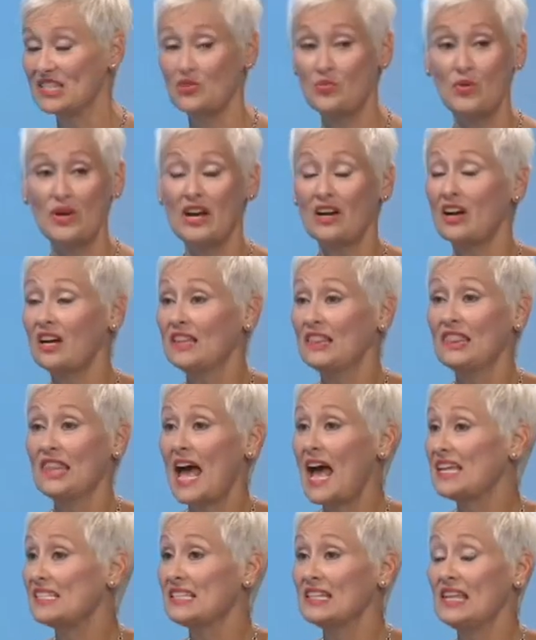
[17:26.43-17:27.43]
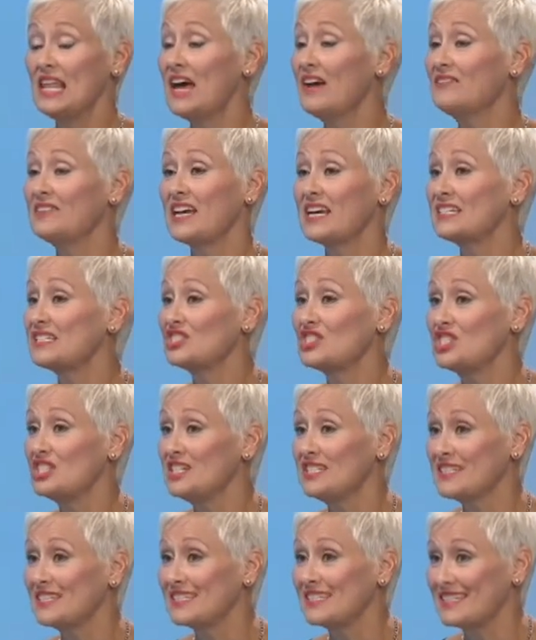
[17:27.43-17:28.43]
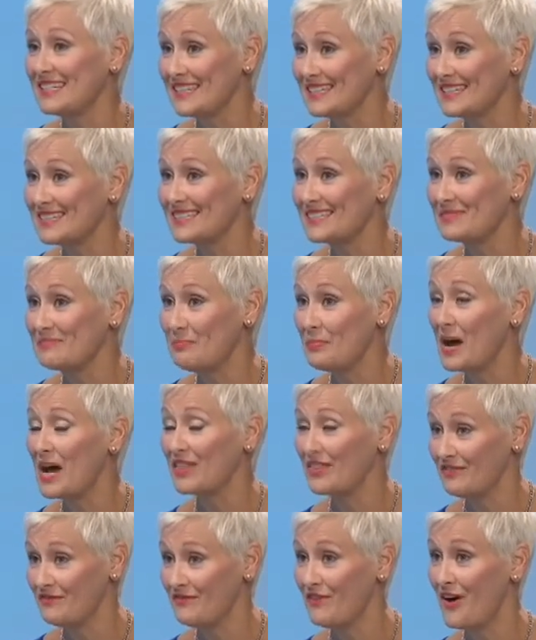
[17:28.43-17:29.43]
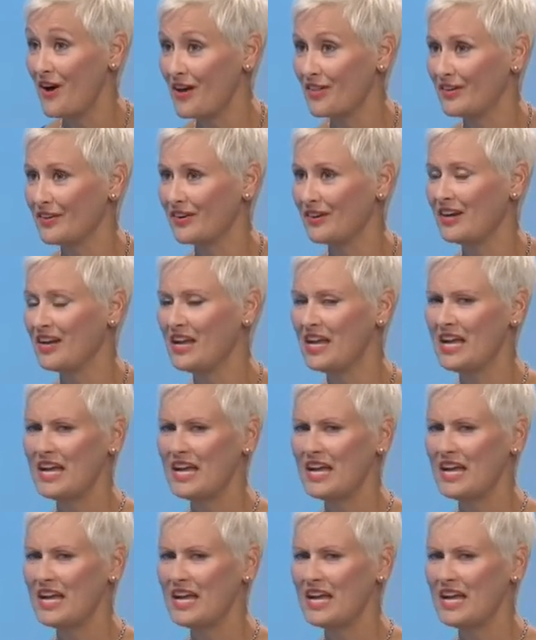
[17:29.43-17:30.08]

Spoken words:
that we are as loved as Jesus is by the Father.